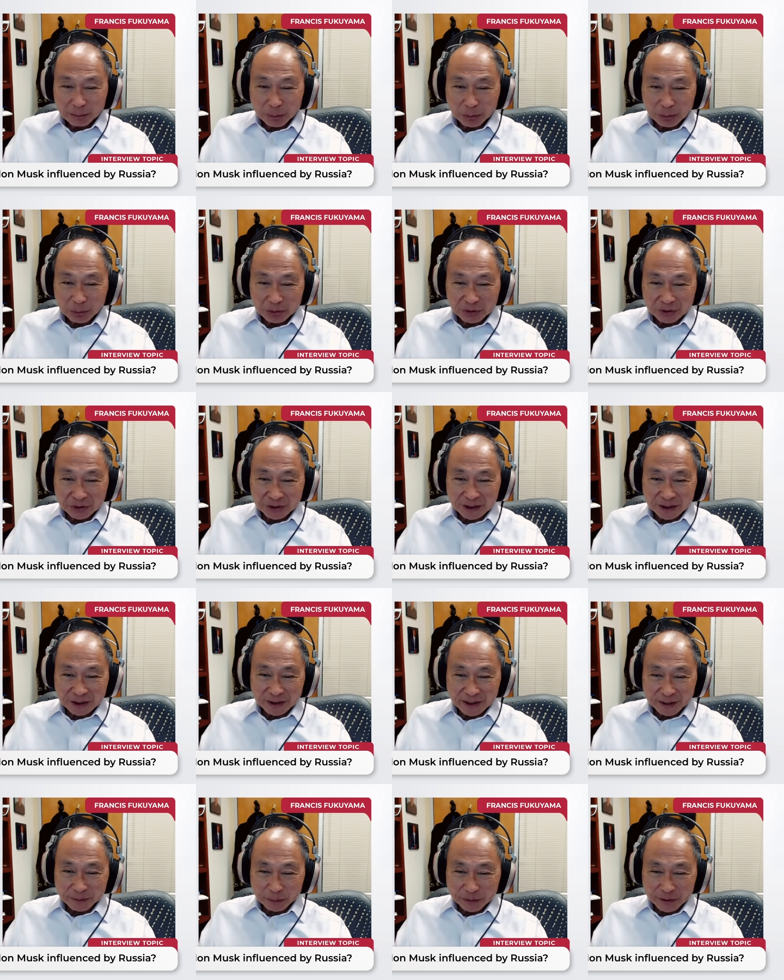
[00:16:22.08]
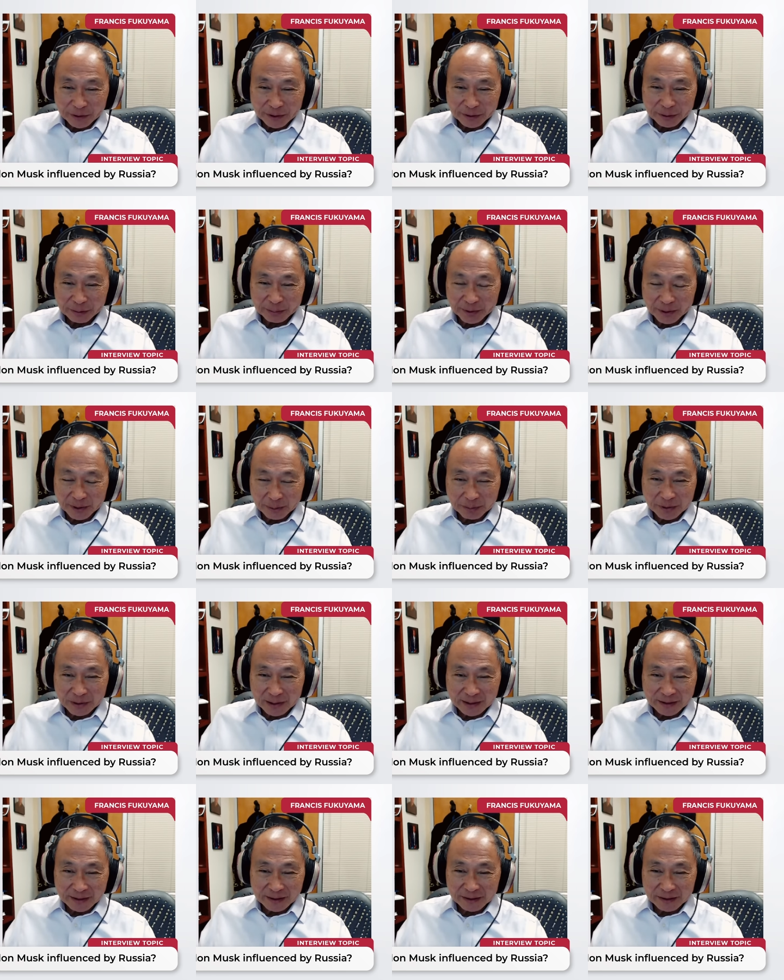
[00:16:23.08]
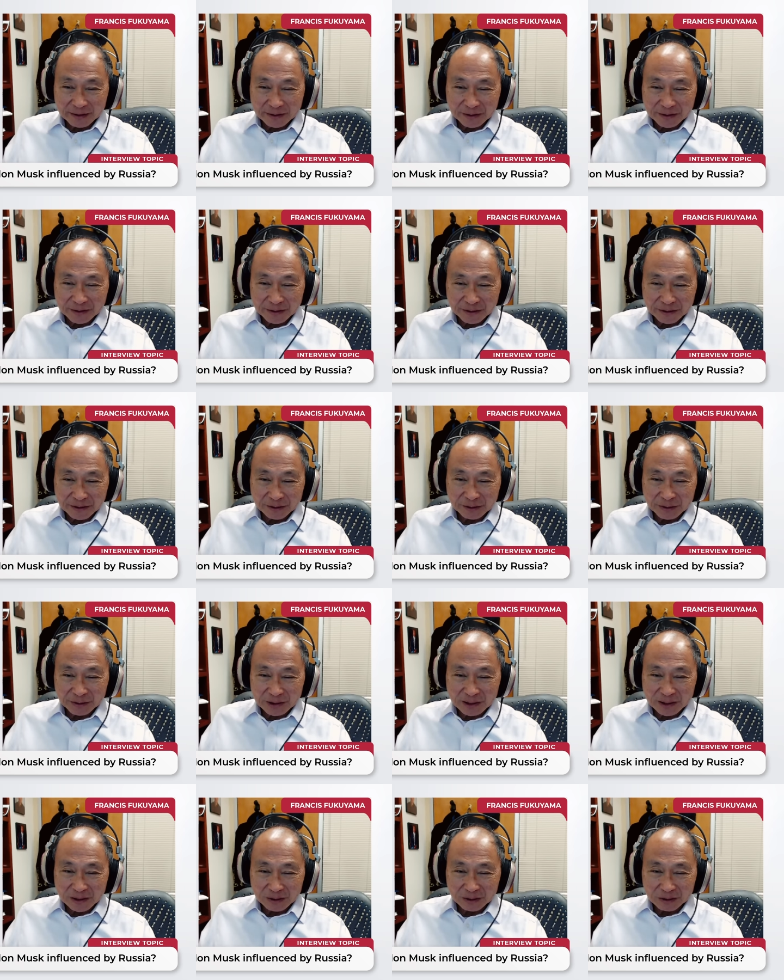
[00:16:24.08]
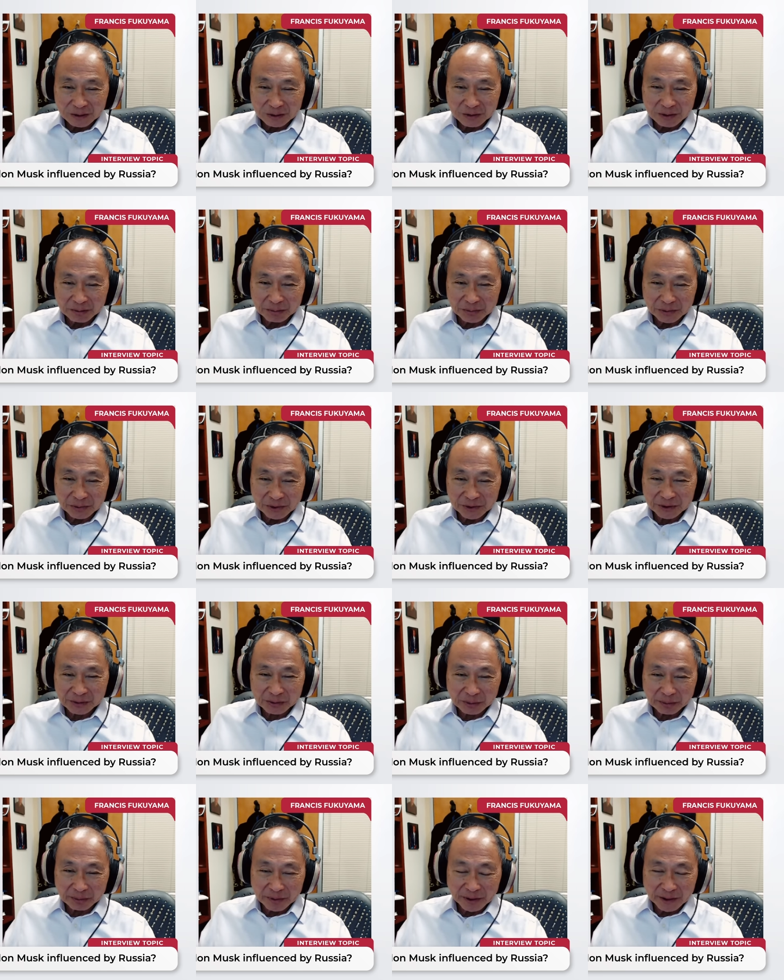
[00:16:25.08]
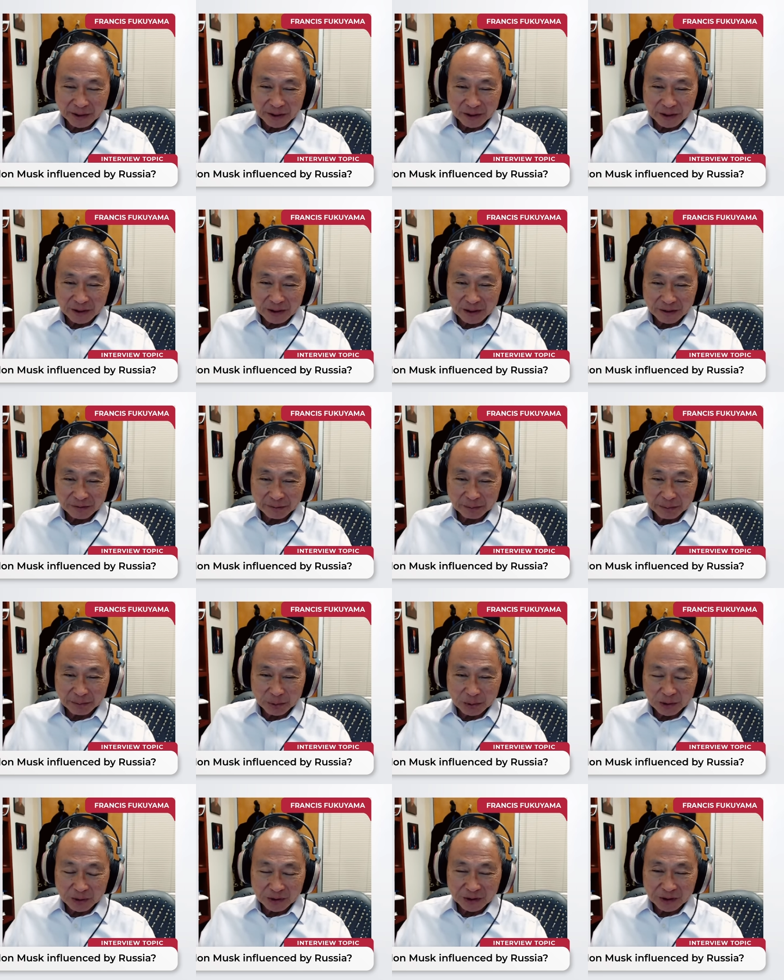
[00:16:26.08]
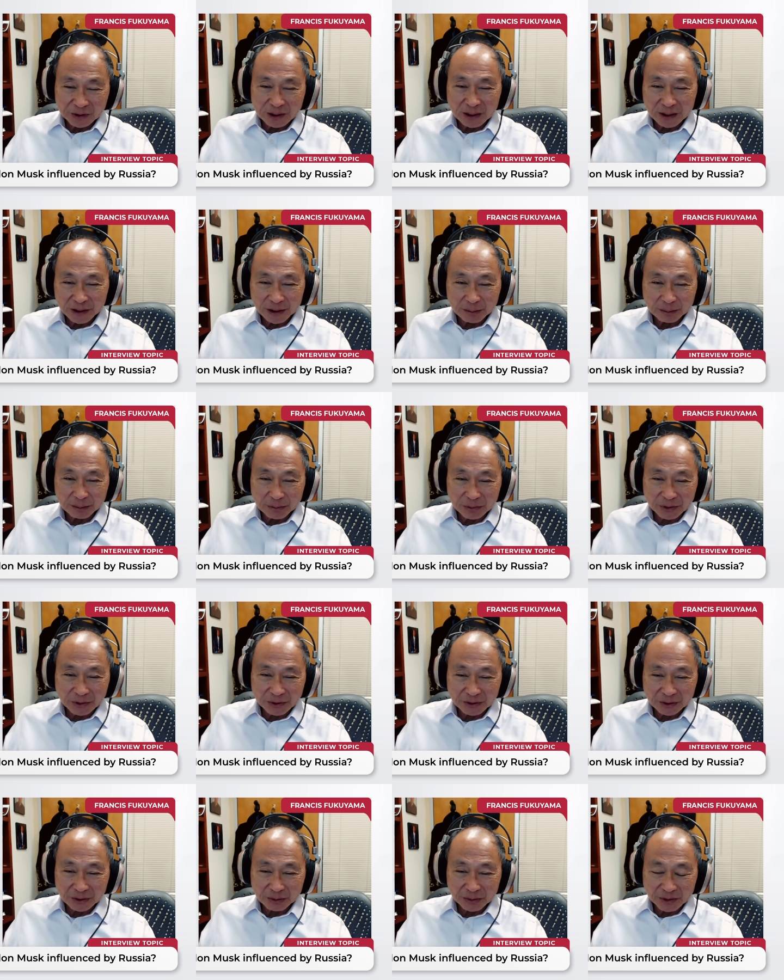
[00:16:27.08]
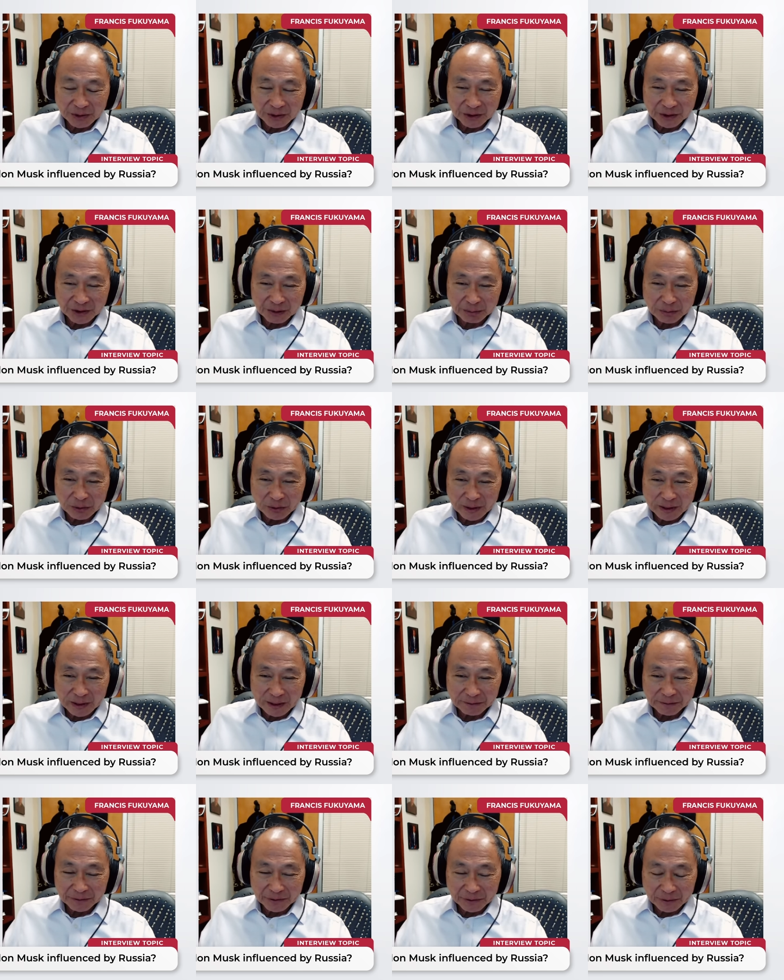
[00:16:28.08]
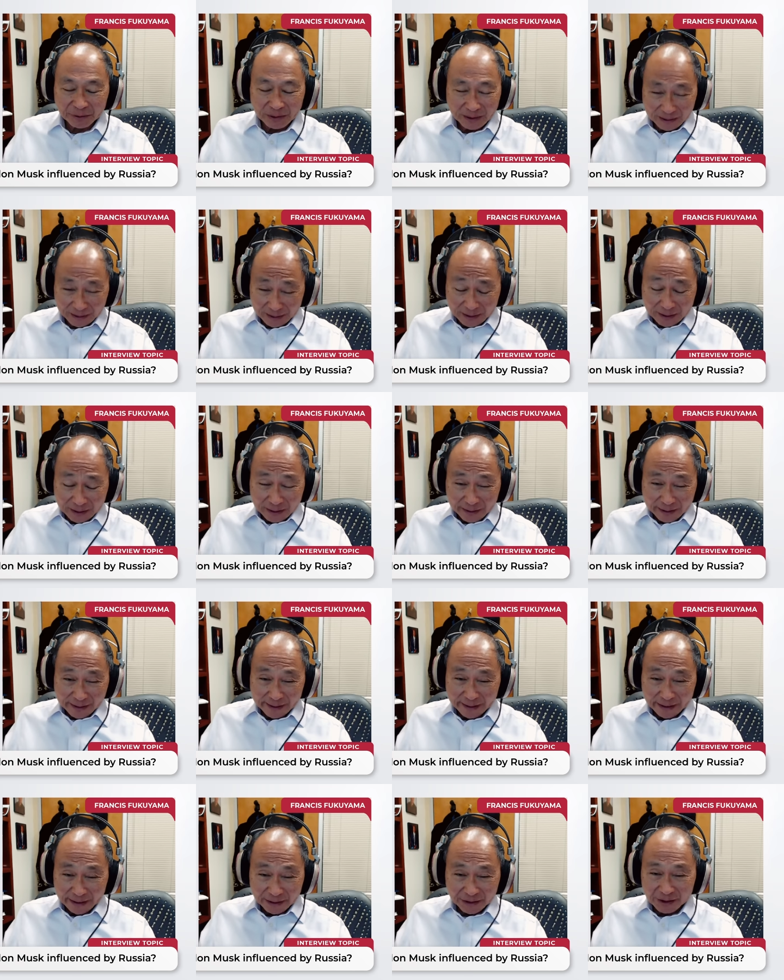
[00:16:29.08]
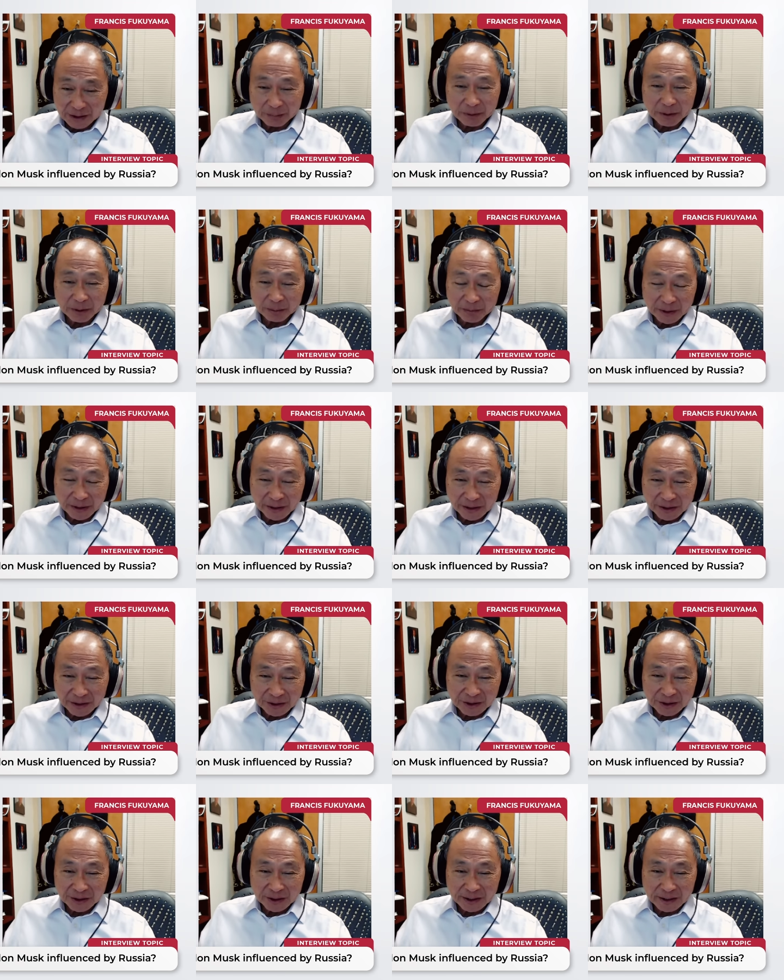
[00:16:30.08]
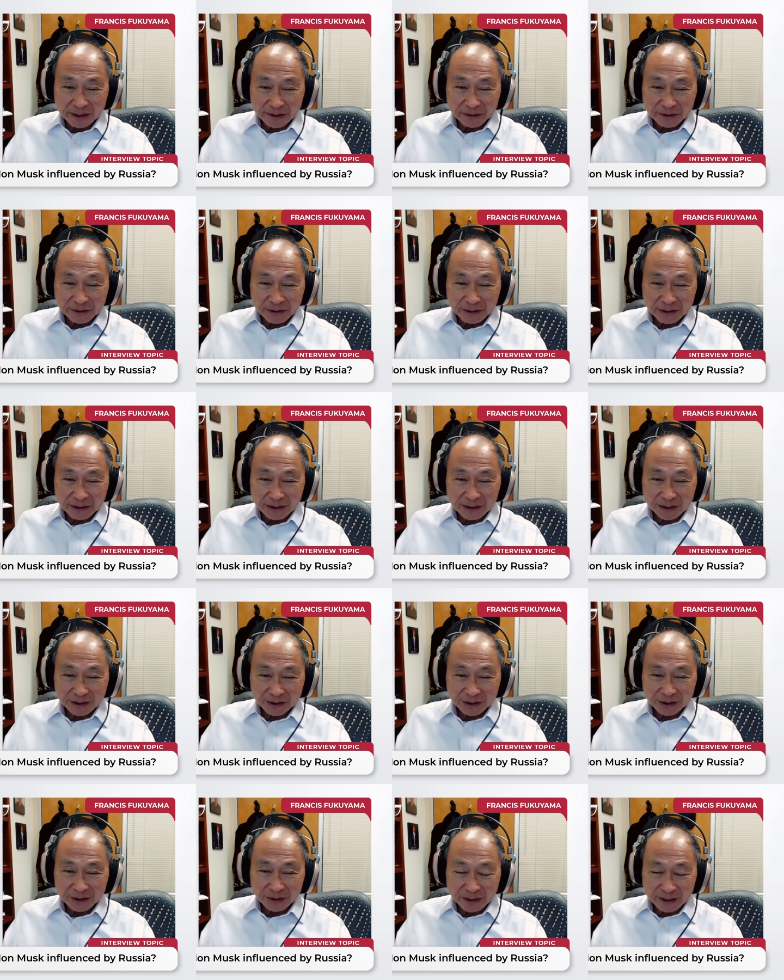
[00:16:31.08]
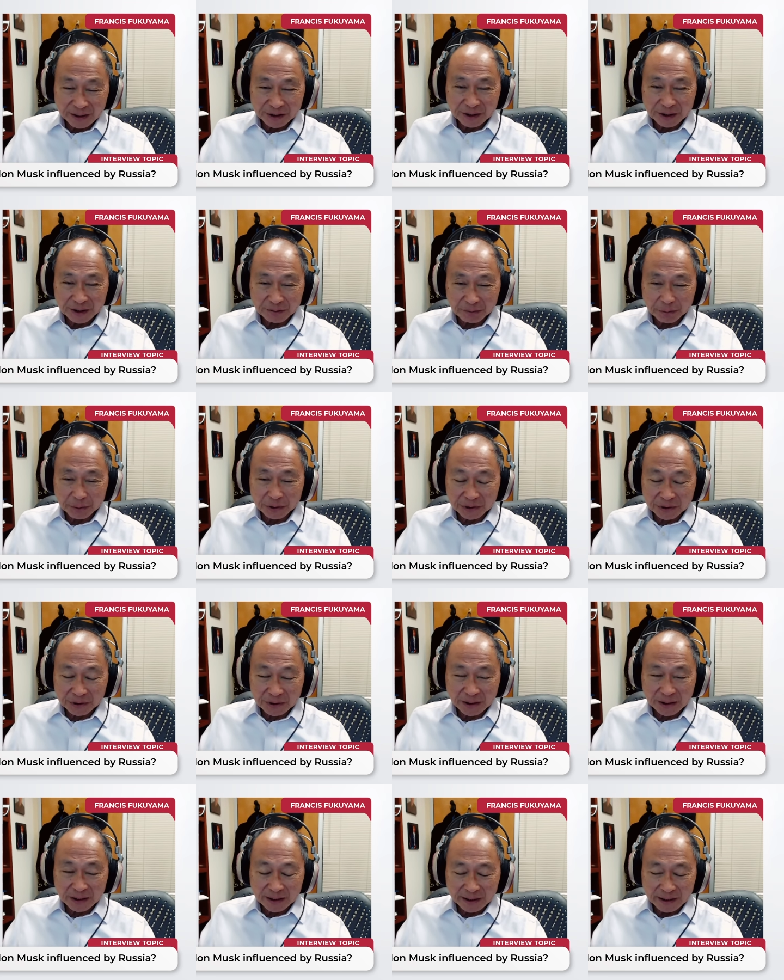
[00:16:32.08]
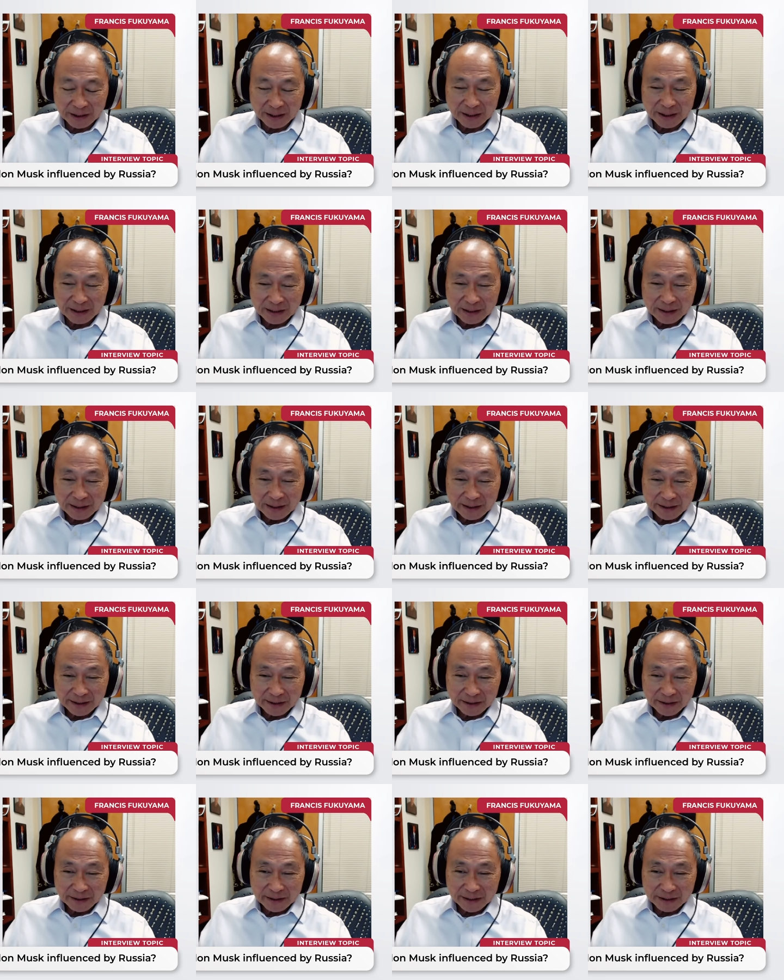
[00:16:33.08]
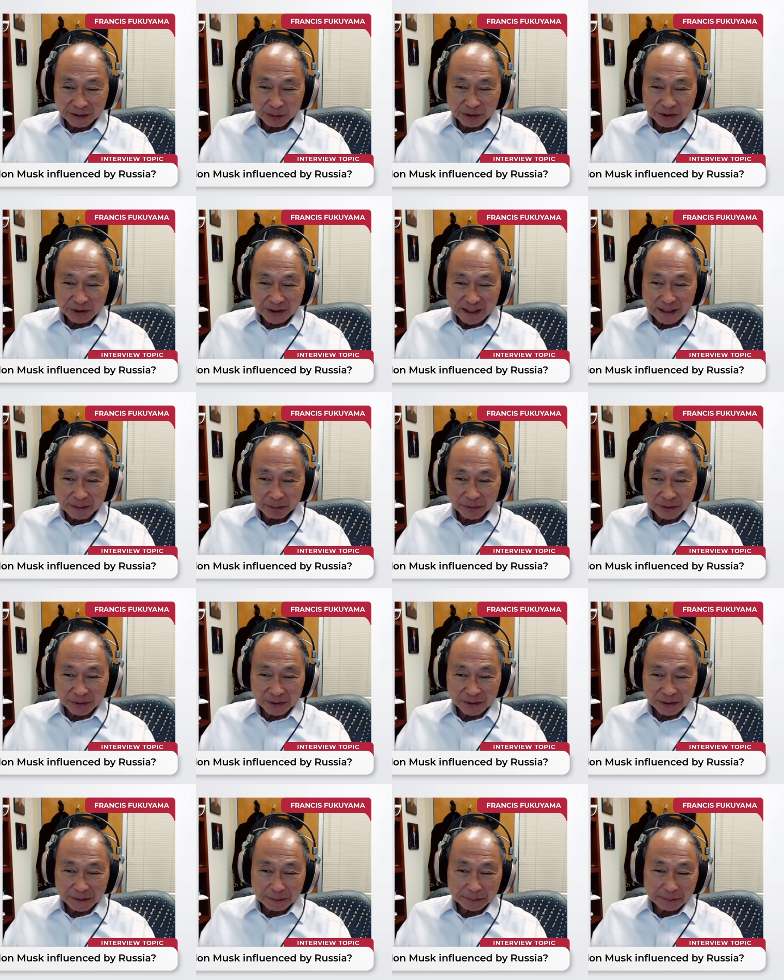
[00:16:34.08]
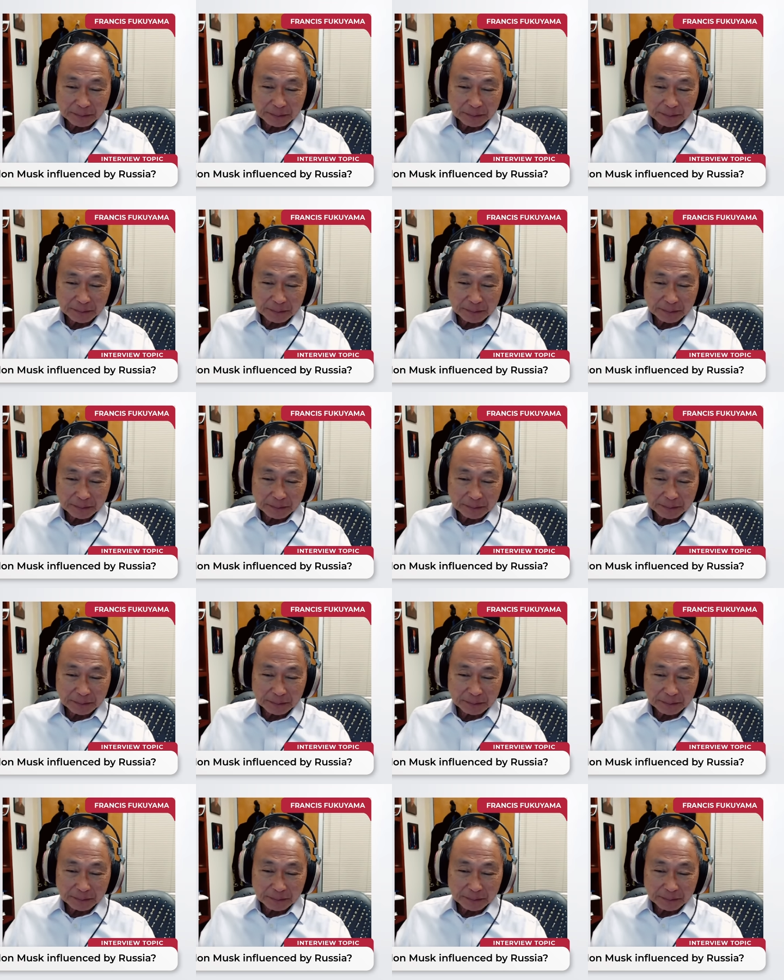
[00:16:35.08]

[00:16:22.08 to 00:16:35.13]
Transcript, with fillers: Putin's done that with other people. I think that you know Donald Trump was repeating a lot of Putin's talking points when he spoke after they had summit meetings together. Uh, so yes, unfortunately, I think that's what's happened.